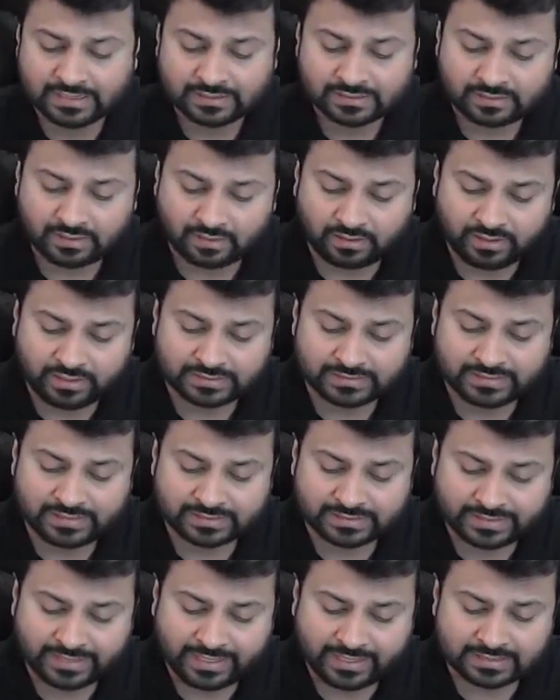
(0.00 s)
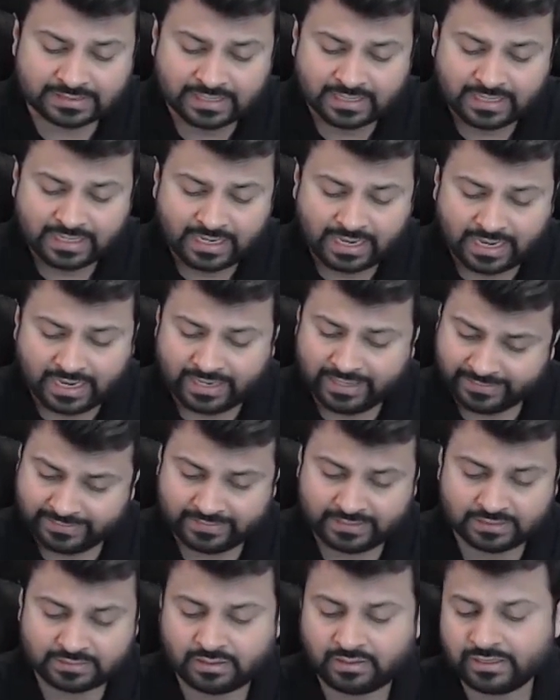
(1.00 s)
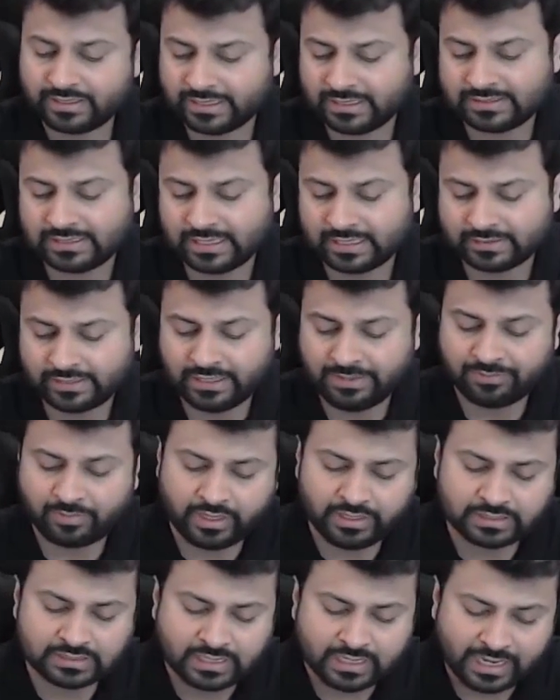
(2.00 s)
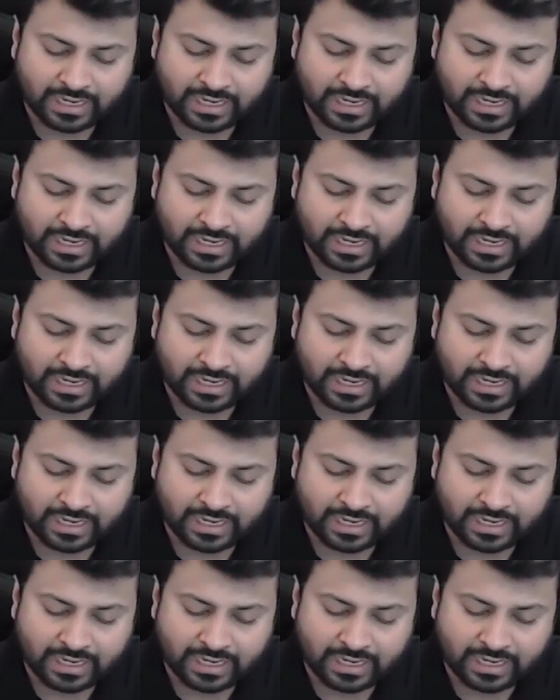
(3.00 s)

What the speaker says: third is this case. In the third case, there are 3 points,